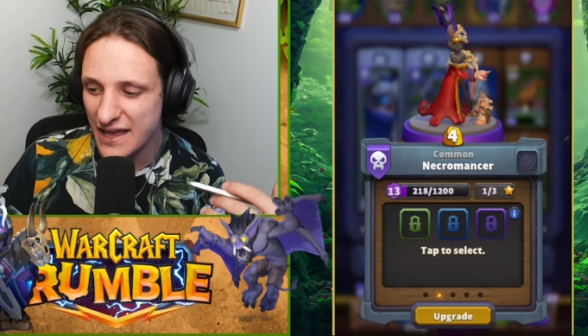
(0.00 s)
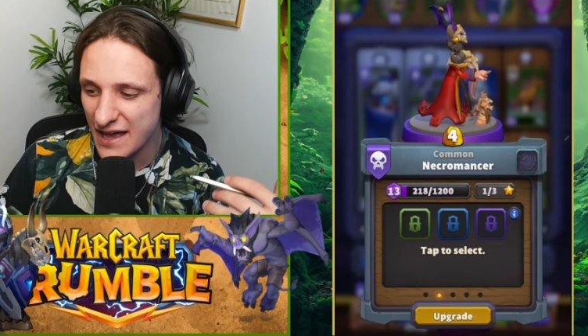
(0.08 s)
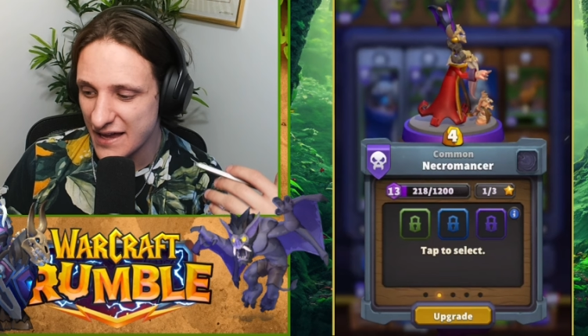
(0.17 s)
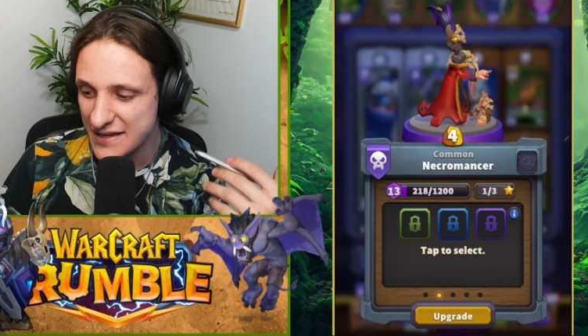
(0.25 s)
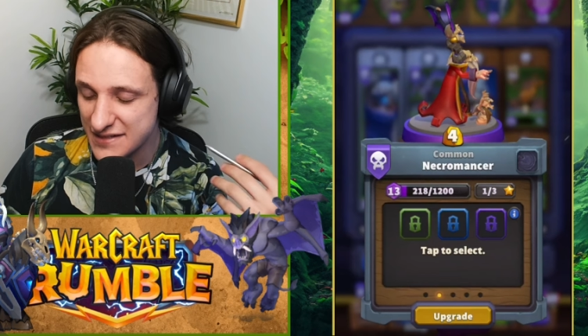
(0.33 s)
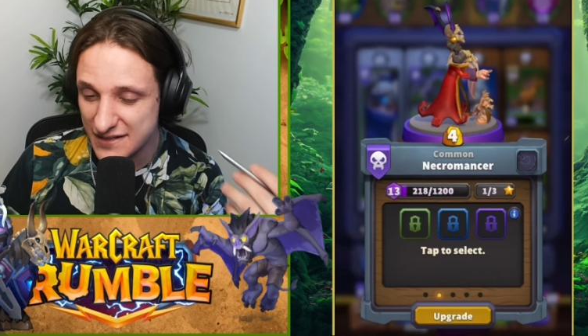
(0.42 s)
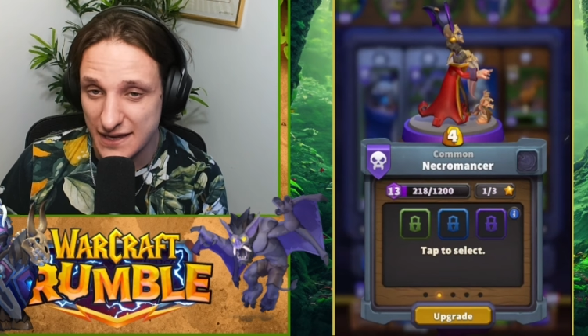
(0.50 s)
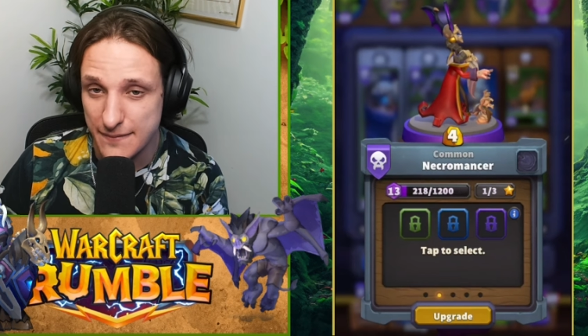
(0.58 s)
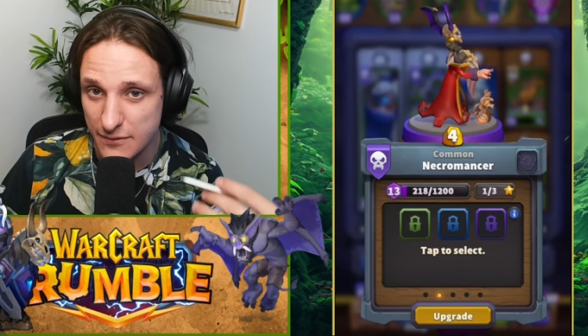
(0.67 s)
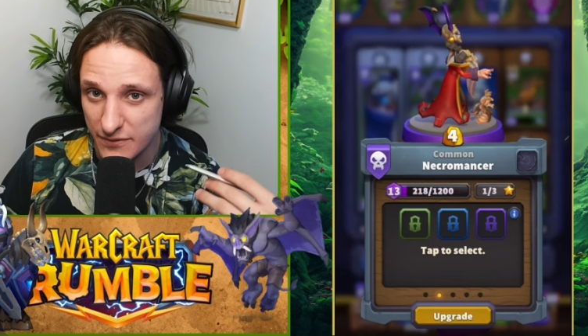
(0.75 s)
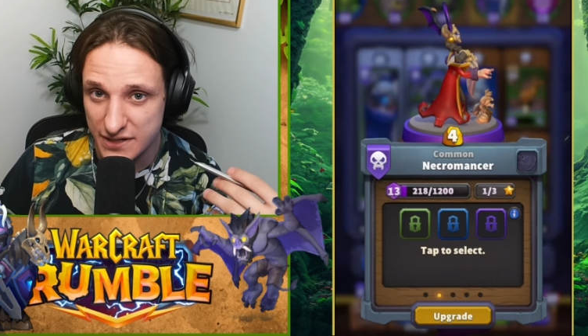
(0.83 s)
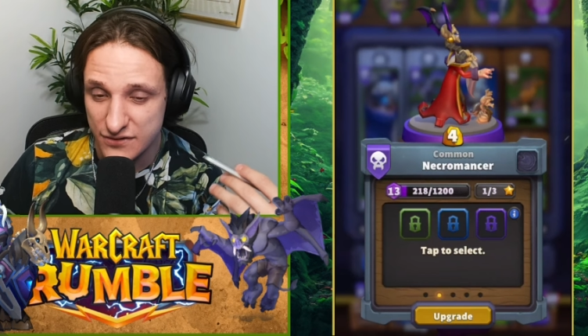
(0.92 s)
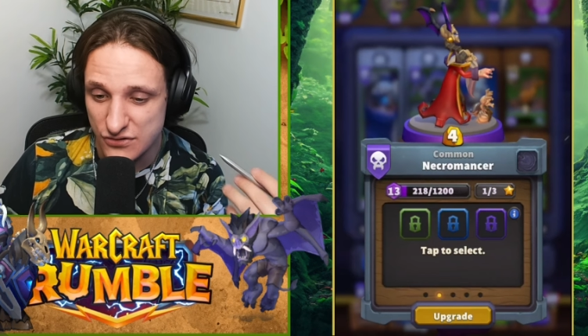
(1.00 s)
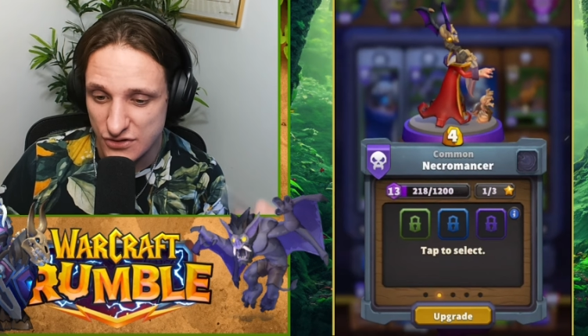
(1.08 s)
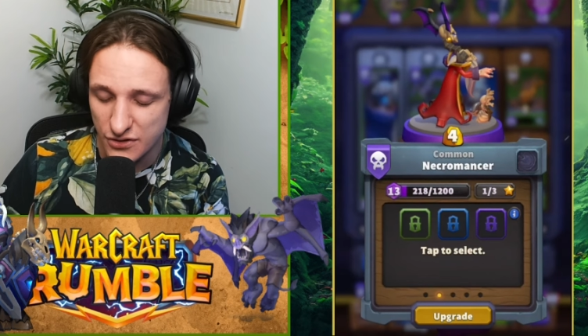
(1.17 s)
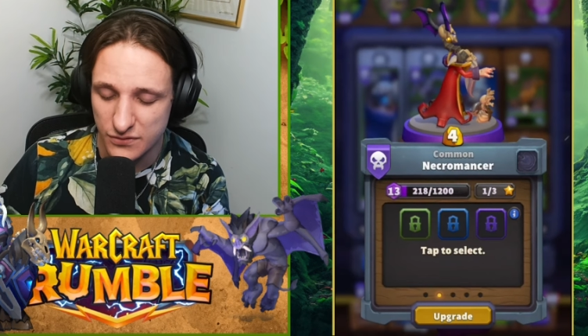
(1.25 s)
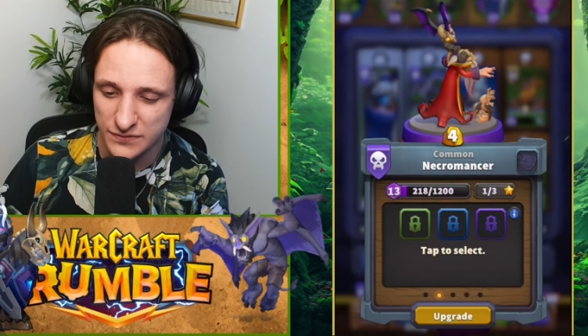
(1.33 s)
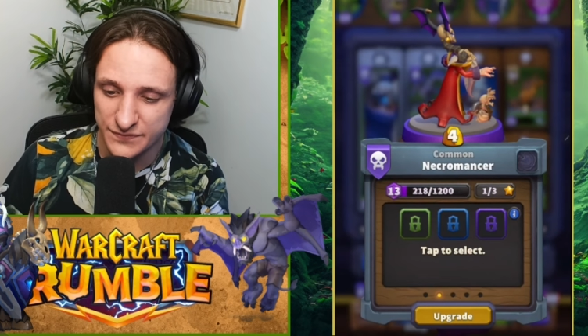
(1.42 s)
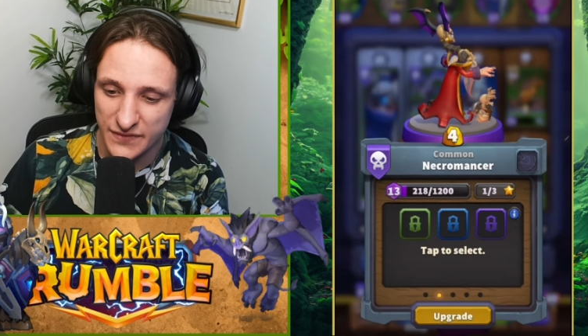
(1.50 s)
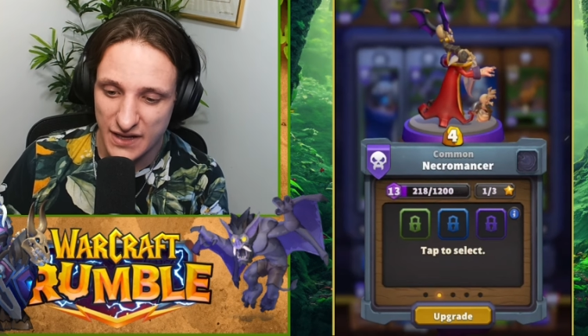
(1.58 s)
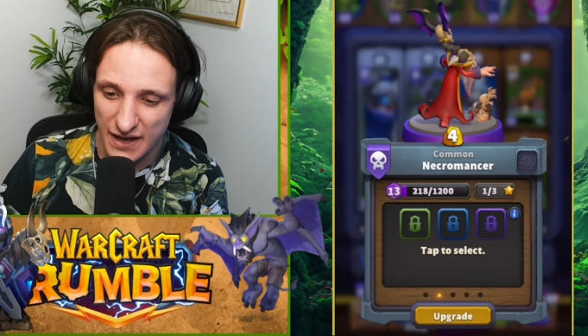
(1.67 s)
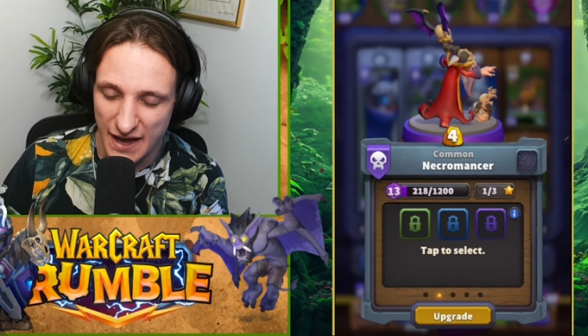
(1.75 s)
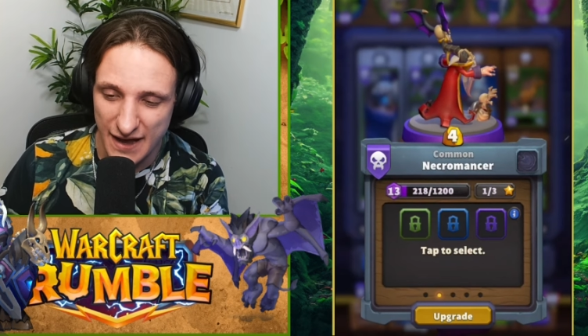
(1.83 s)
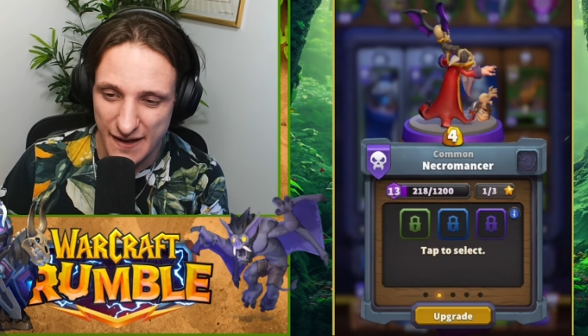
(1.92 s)
is claiming we need to do.
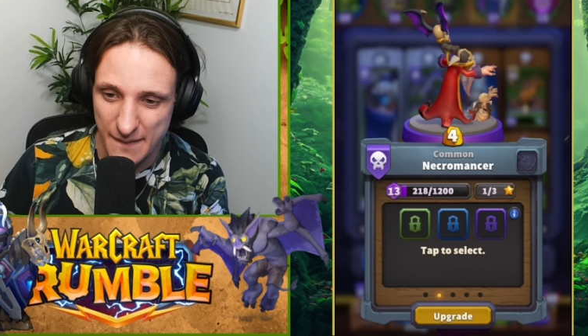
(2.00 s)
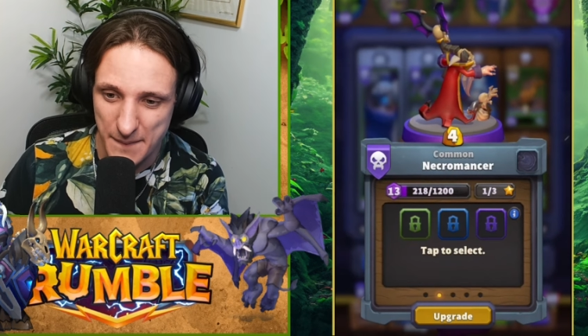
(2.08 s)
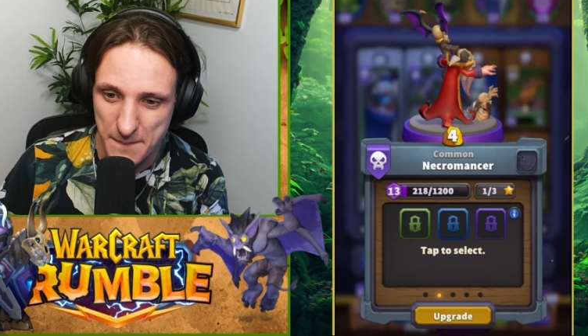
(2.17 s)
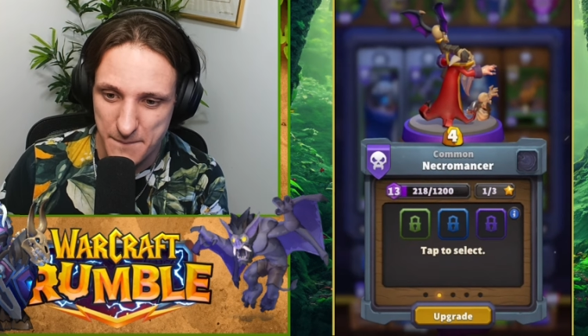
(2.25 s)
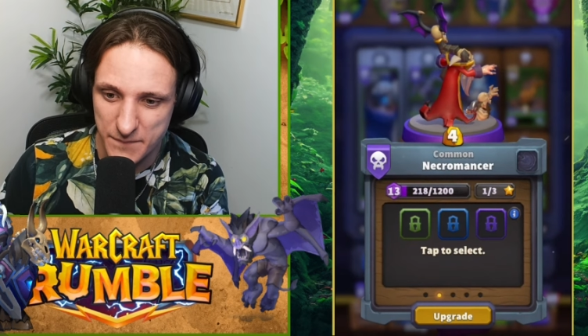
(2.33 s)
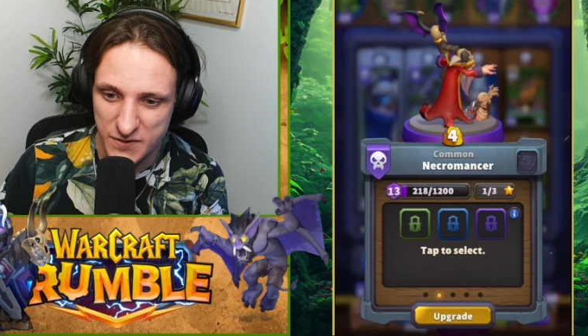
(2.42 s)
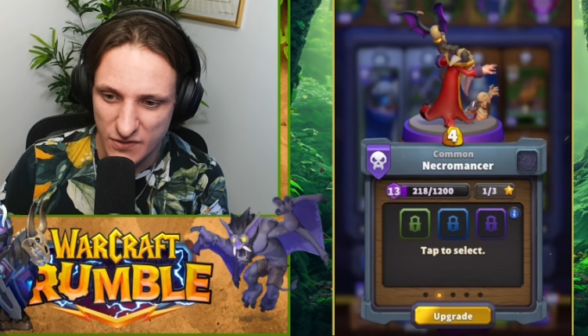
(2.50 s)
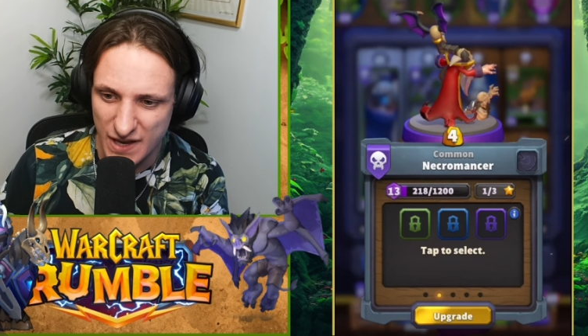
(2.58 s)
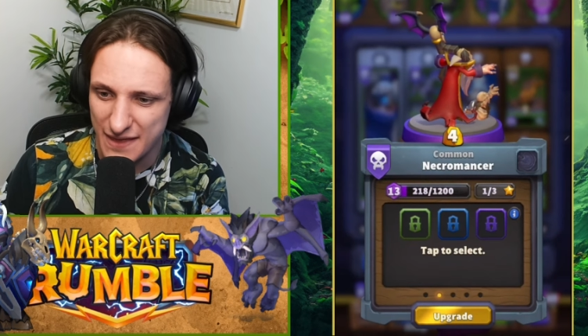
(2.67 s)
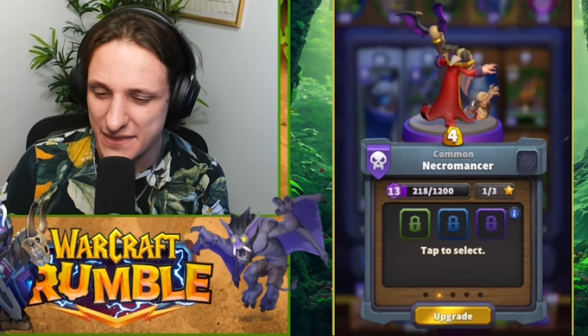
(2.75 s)
So yeah,